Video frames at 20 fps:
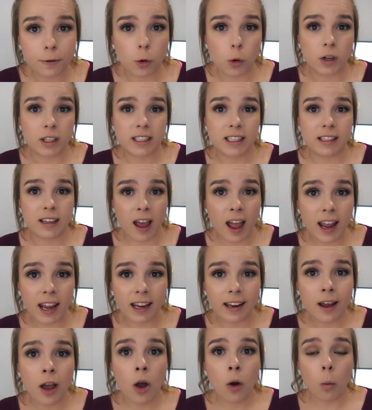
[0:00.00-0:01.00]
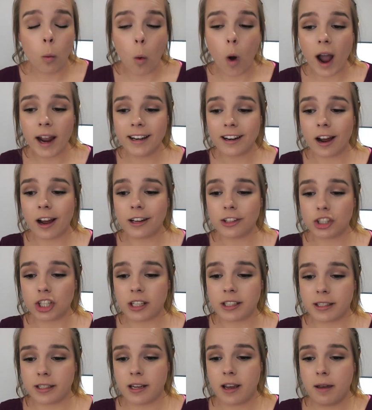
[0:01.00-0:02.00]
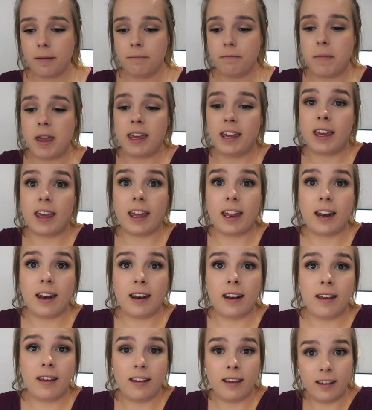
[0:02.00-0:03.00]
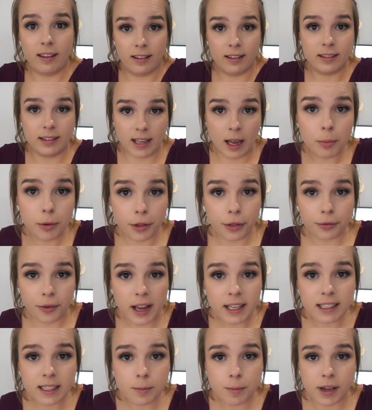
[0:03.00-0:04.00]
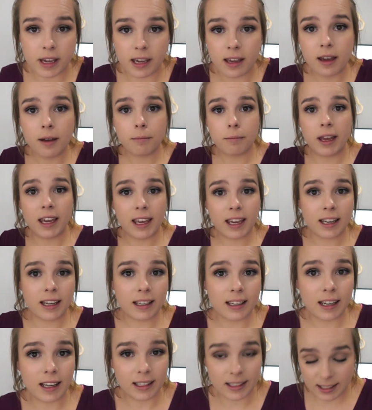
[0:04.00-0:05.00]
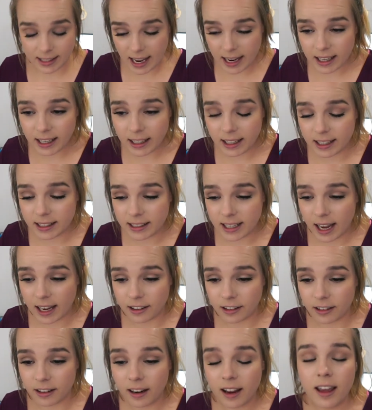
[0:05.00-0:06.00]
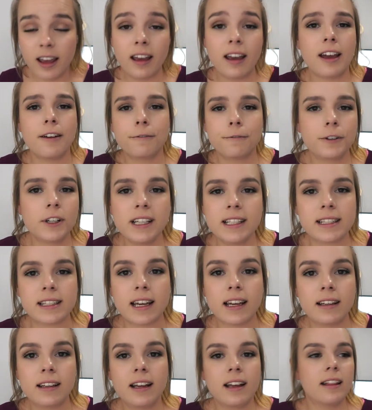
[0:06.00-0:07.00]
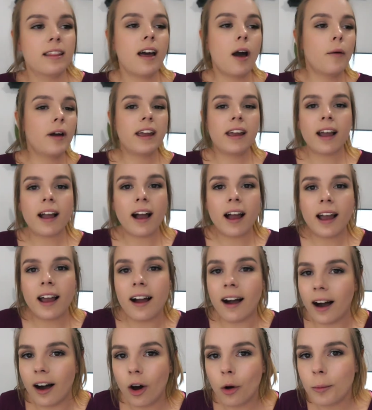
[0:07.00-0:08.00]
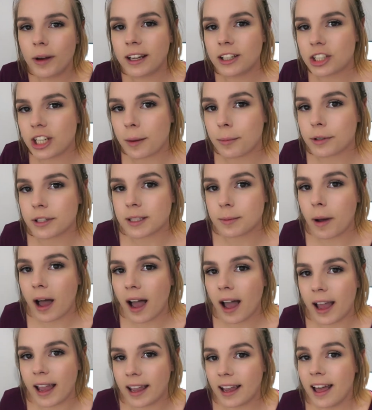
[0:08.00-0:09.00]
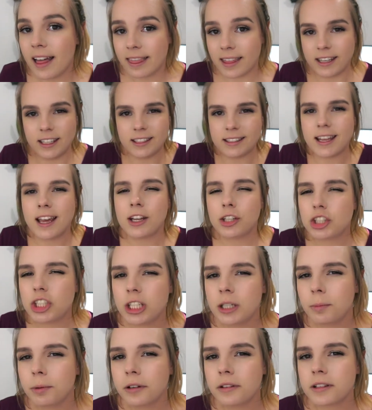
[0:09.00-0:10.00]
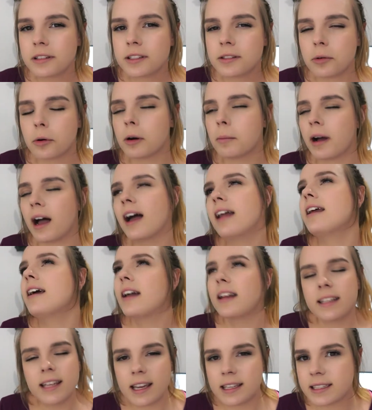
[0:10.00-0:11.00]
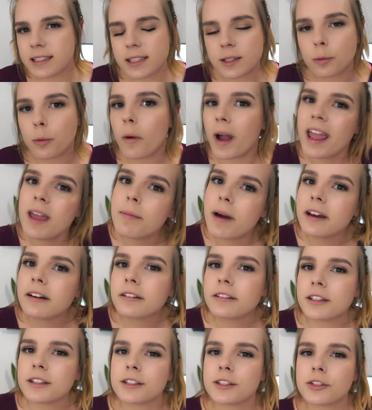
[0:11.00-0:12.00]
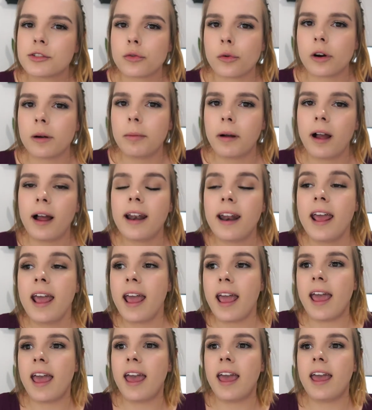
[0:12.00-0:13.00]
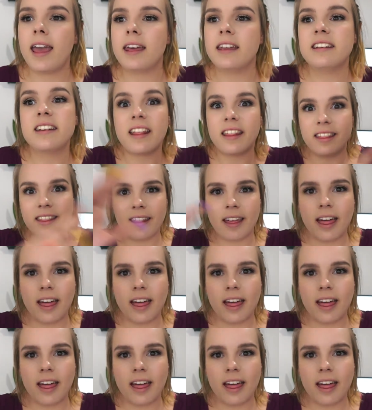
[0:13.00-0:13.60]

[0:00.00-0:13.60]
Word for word: for tonight, why not just make it double the recipe, make it in a second container and freeze it. That way you got a homemade shepherd's pie that is cheaper than store-bought, tastes way better than store-bought. And